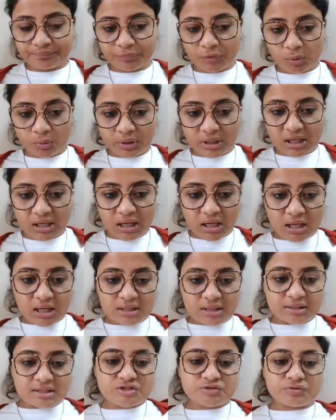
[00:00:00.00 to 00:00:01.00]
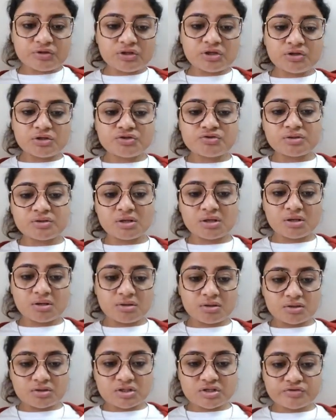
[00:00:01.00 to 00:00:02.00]
Okay, this
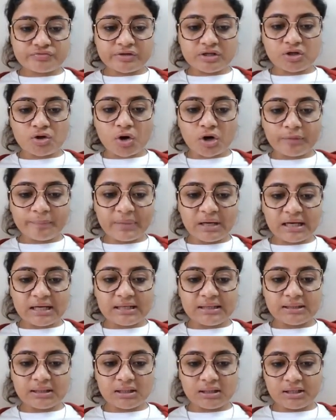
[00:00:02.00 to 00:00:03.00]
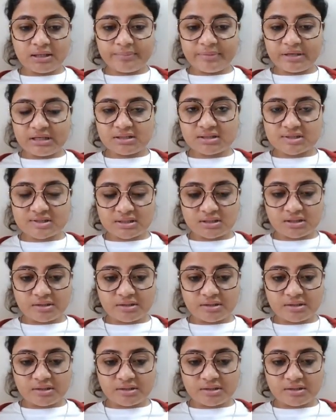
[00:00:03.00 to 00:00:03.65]
will not be inhibitors.